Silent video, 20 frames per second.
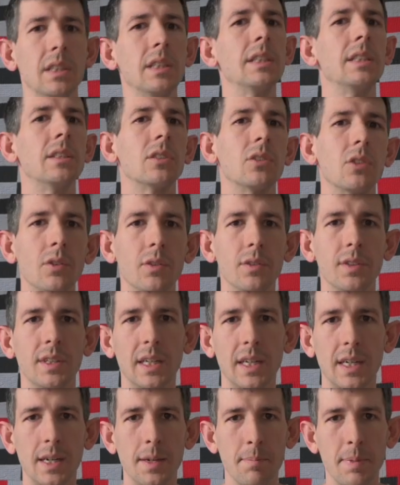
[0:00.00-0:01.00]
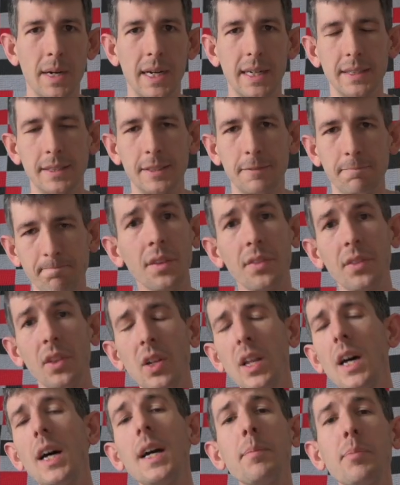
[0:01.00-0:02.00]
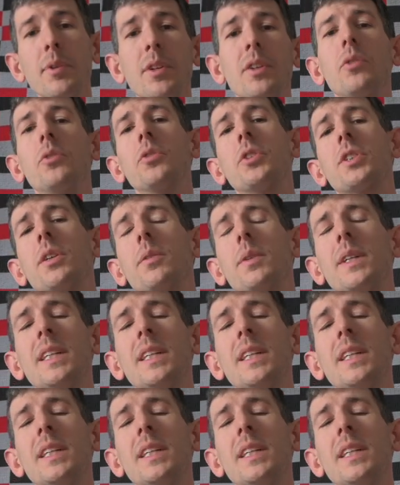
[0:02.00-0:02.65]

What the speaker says: at least on the iPad. The library also